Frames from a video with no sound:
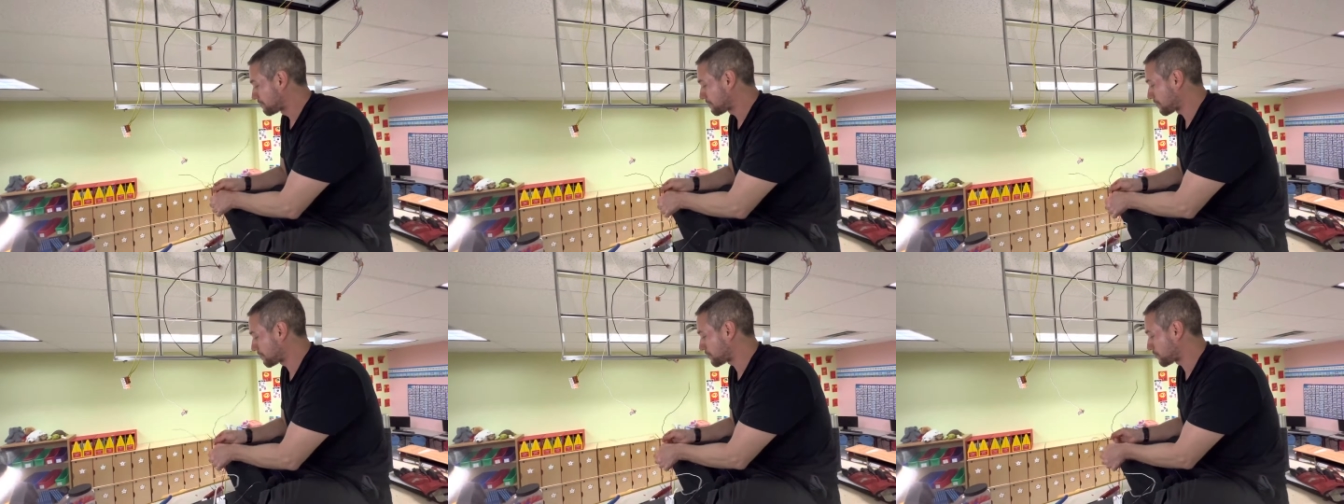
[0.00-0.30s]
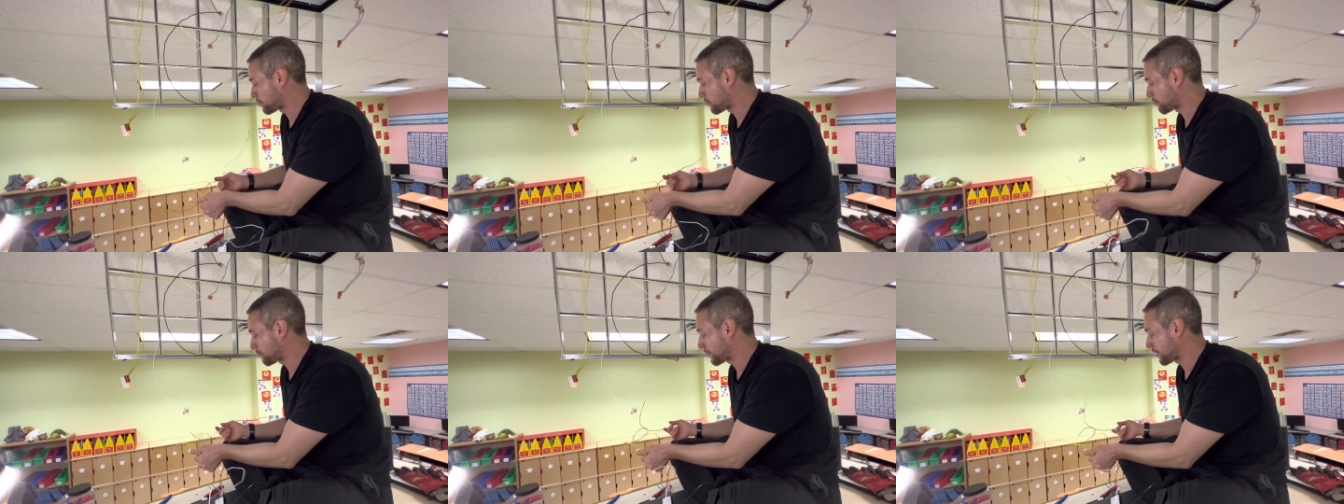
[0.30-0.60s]
maybe
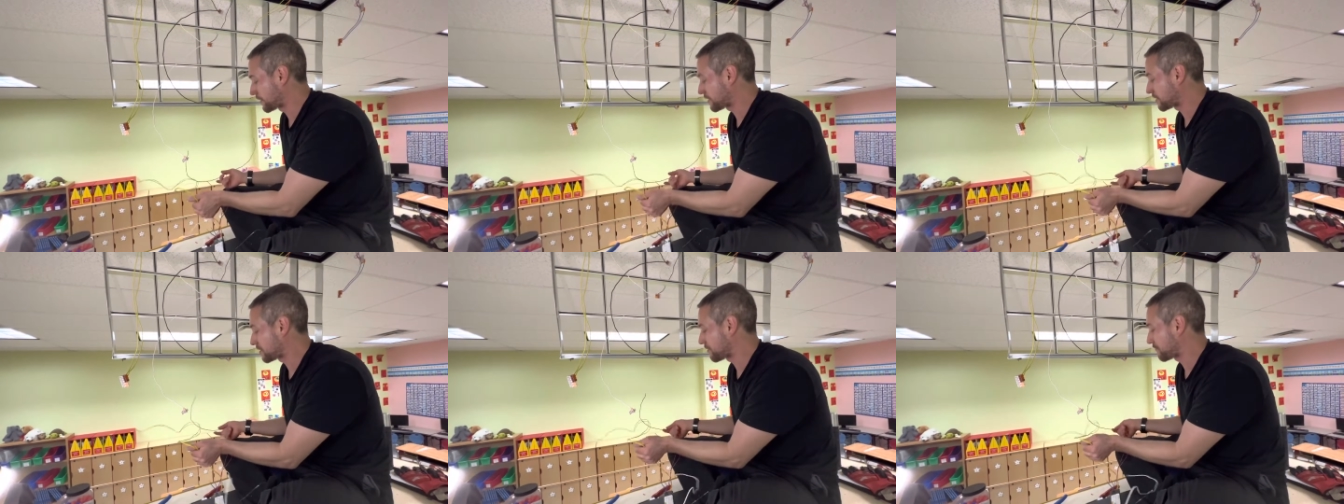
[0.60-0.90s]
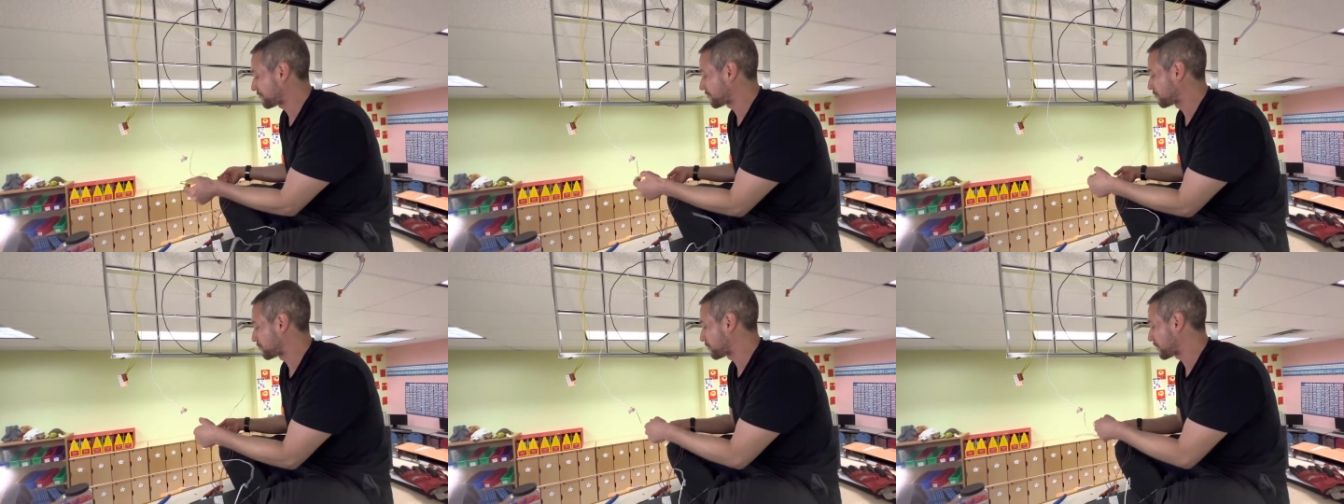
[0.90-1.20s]
you find a
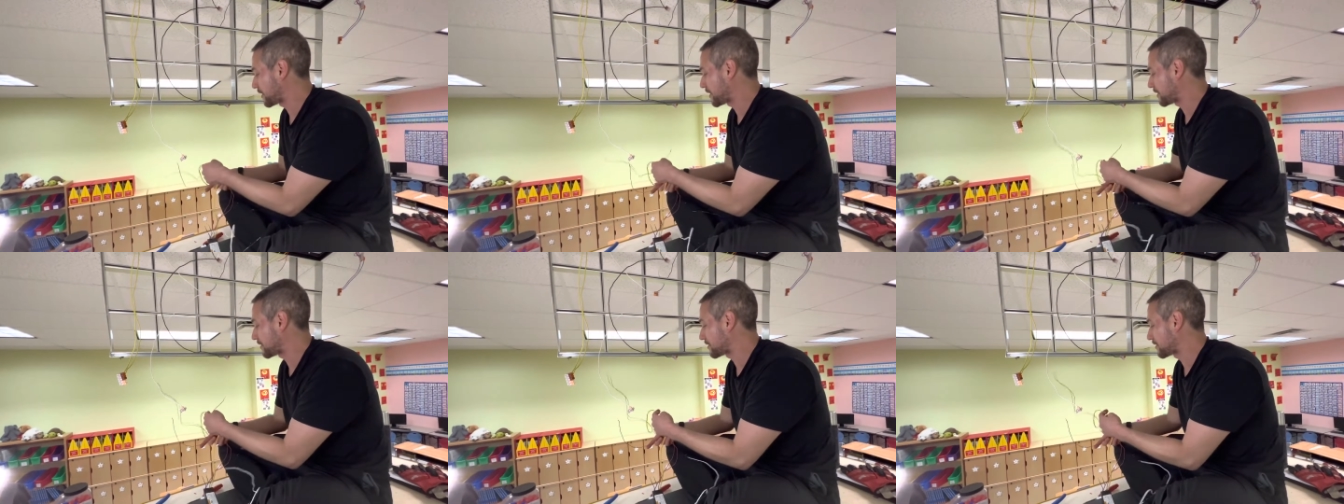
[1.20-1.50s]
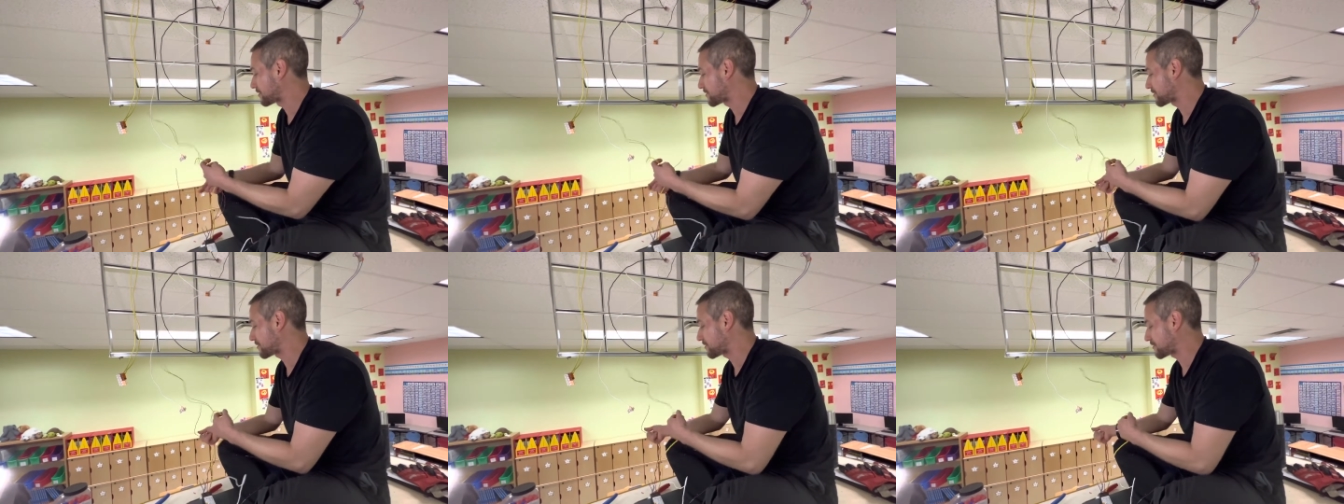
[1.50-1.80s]
different way,
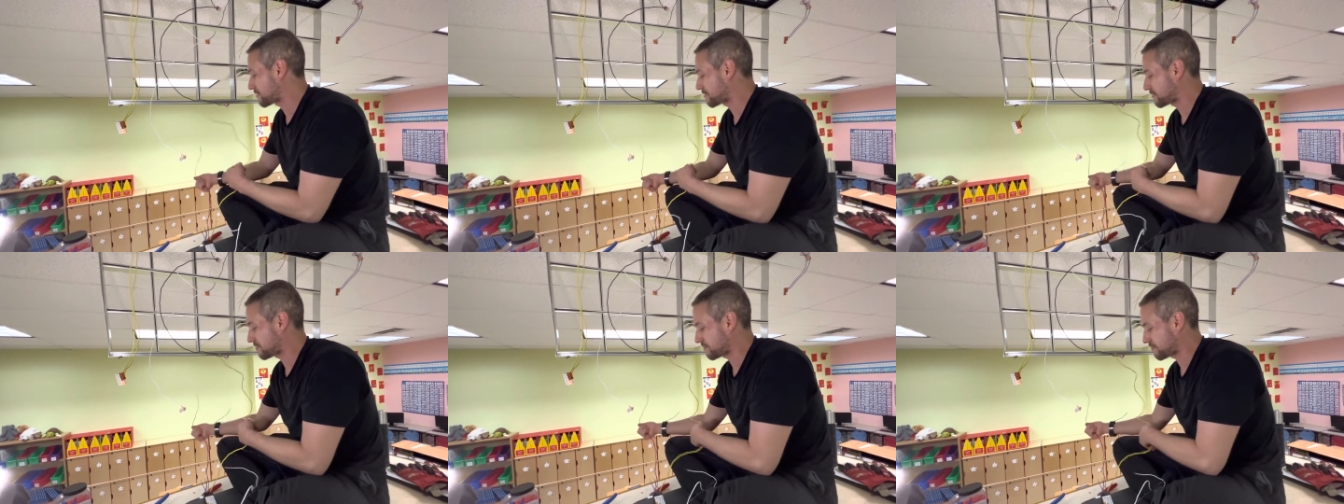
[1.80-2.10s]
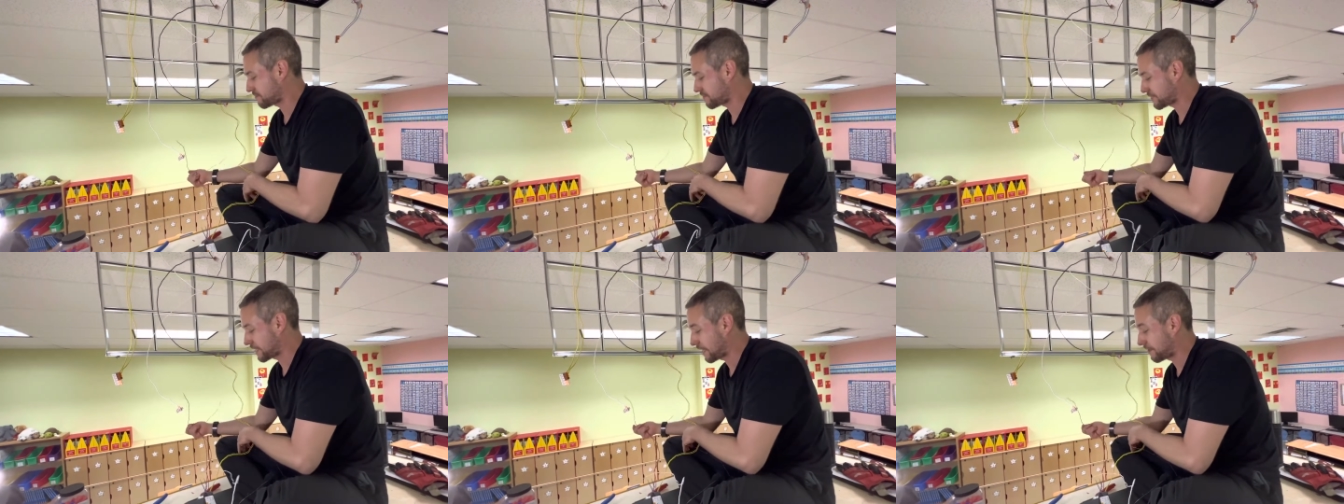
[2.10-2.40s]
the
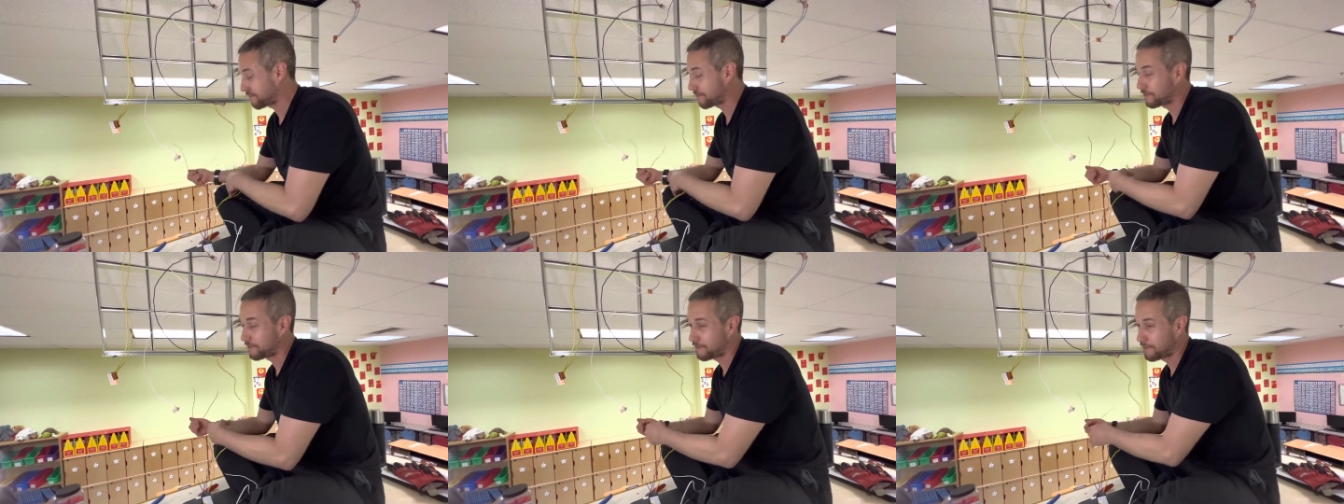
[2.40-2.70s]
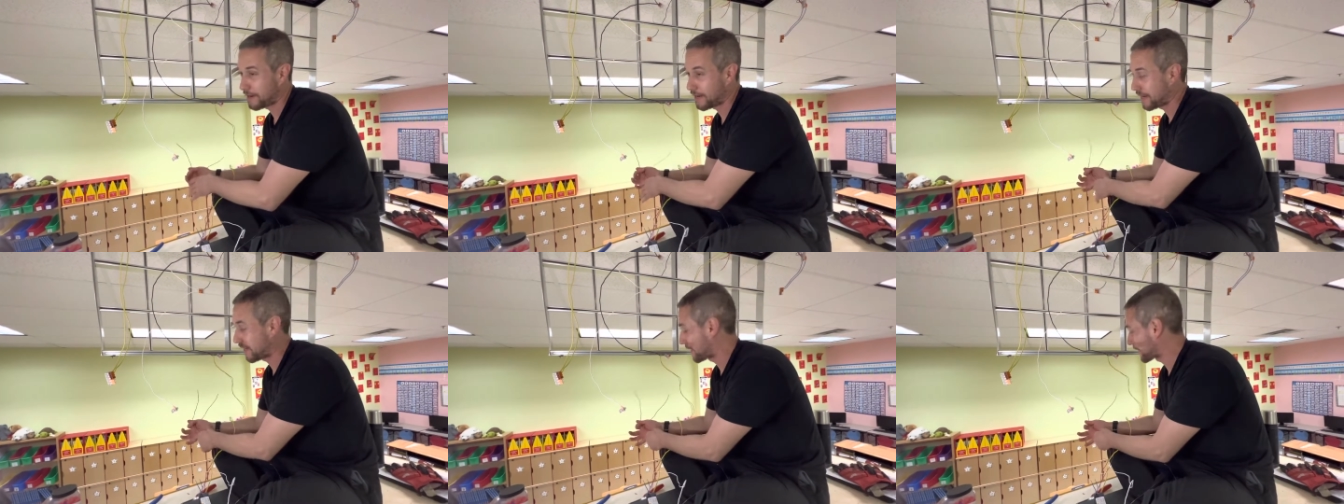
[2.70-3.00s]
safer
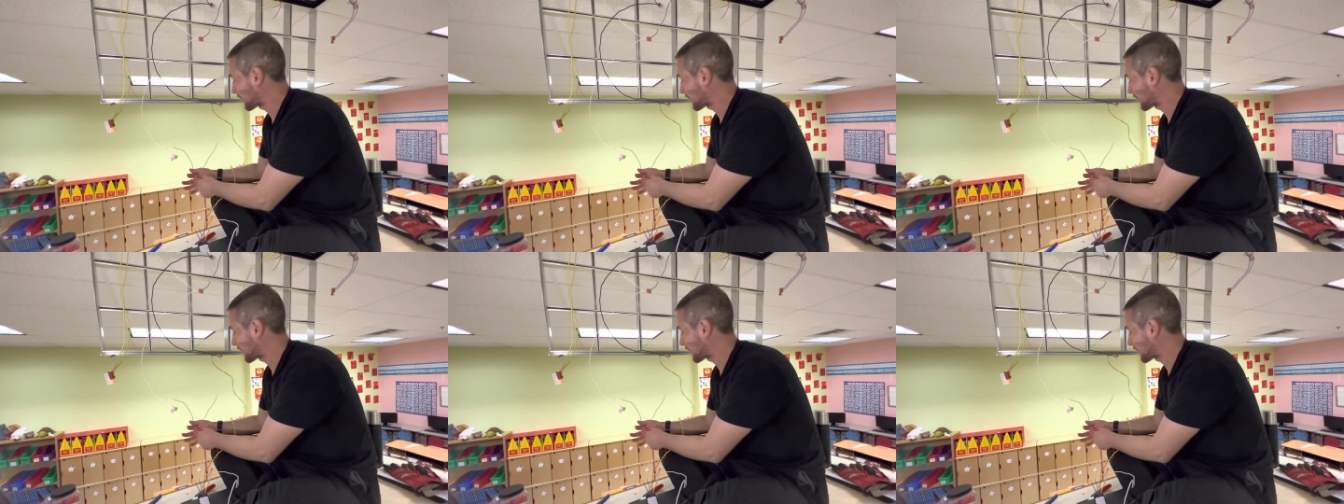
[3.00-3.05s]
way, I